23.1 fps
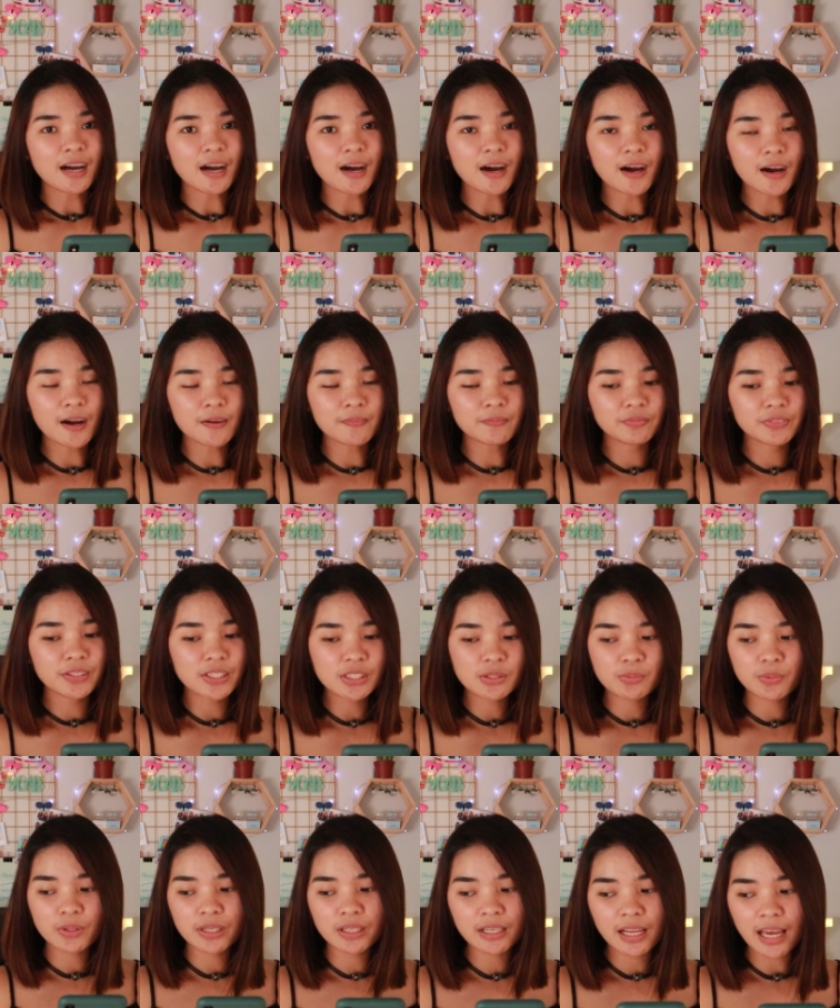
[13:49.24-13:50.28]
Um,
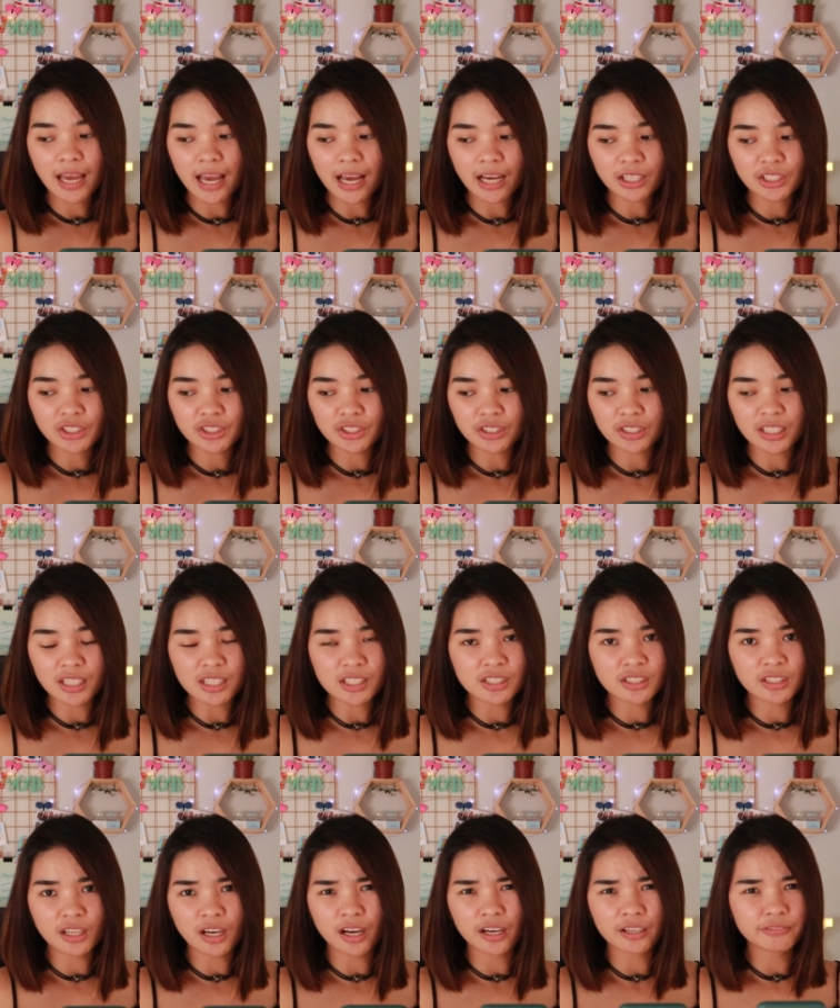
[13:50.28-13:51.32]
this one actually
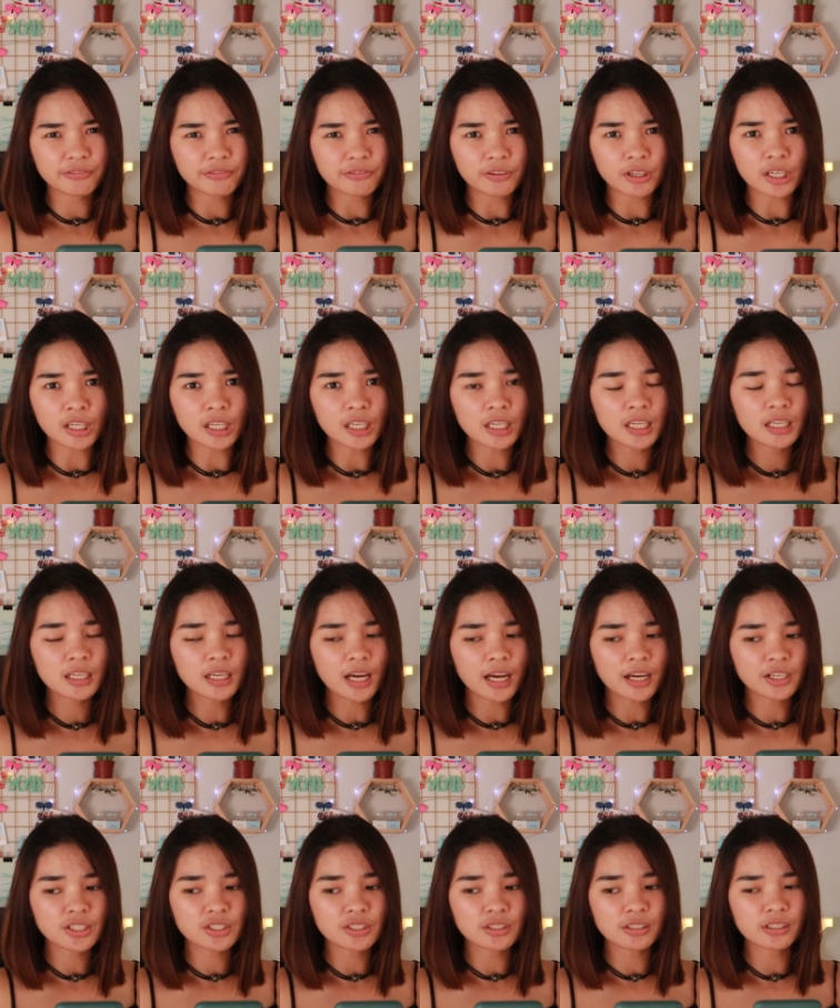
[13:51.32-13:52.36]
is not free.
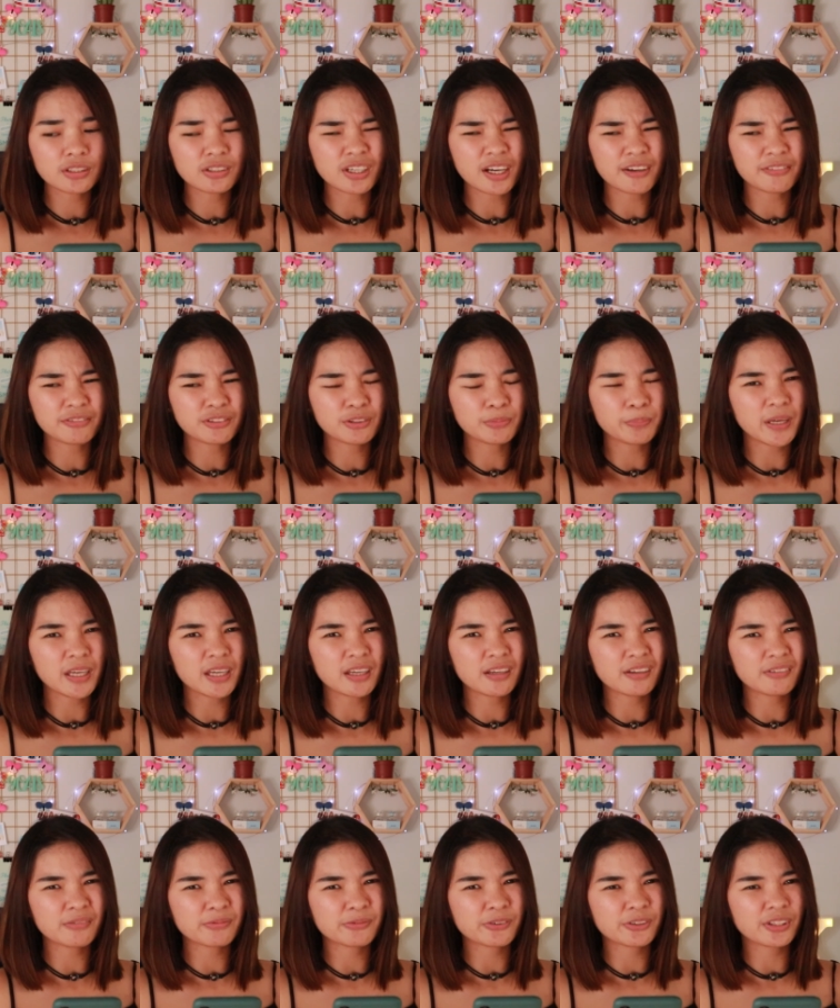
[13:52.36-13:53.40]
Actually, you have to
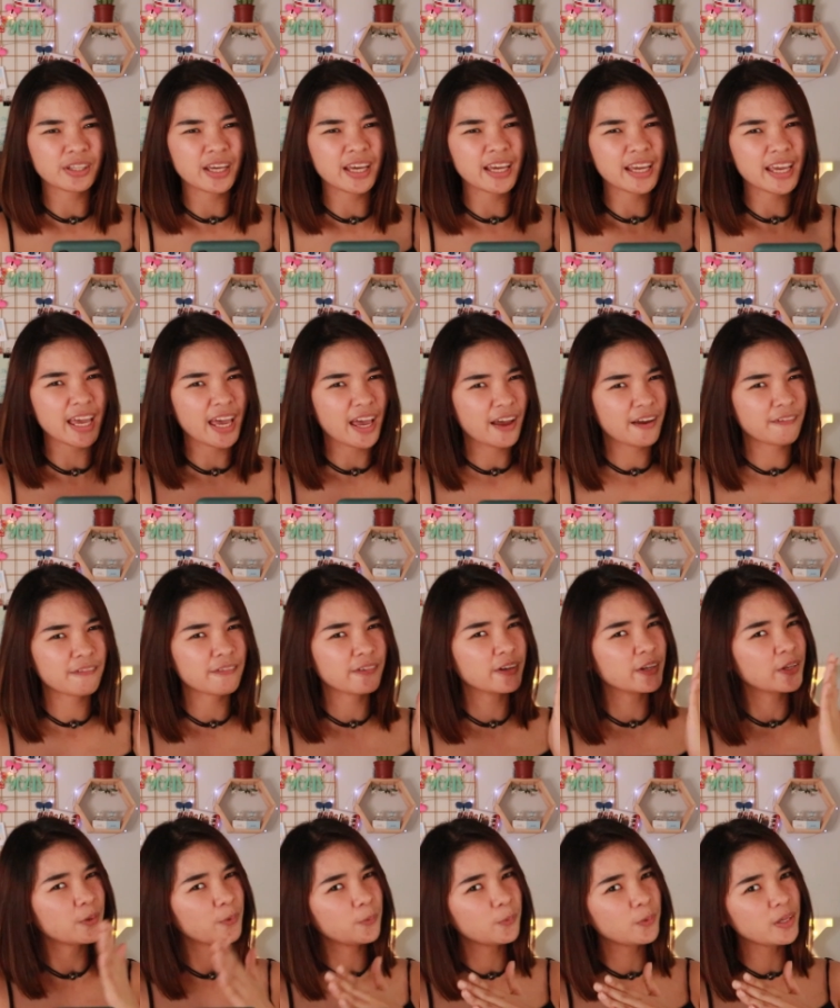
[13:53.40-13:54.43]
pay for like
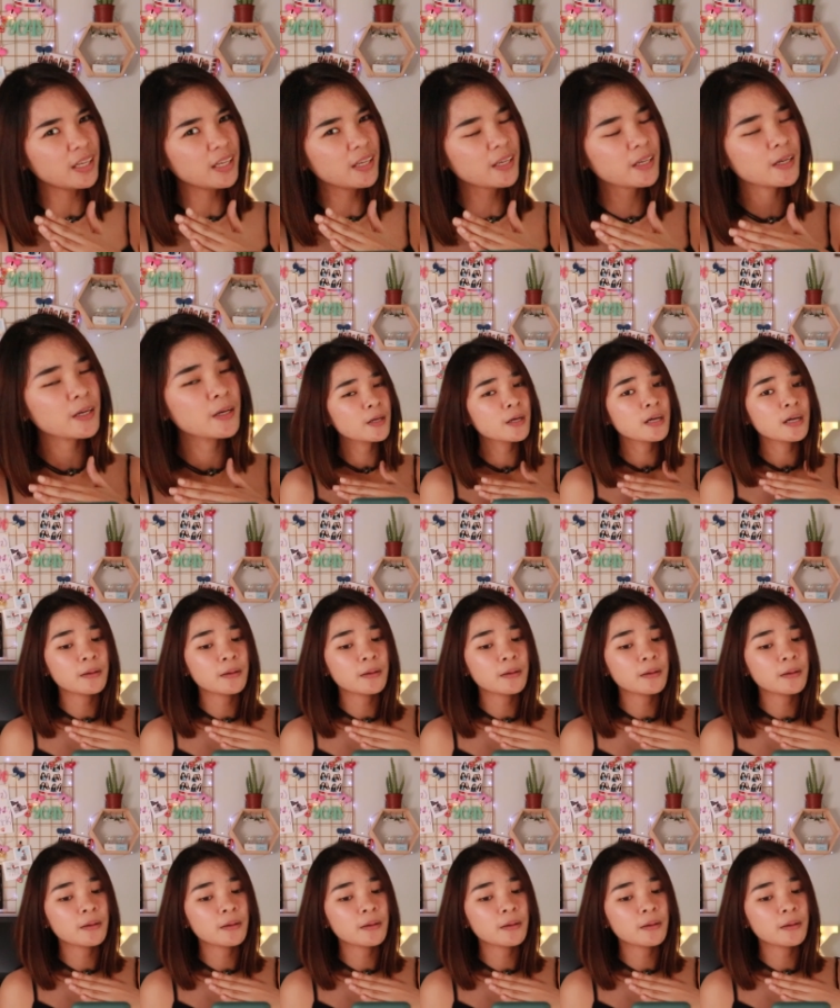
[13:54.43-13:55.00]
every week.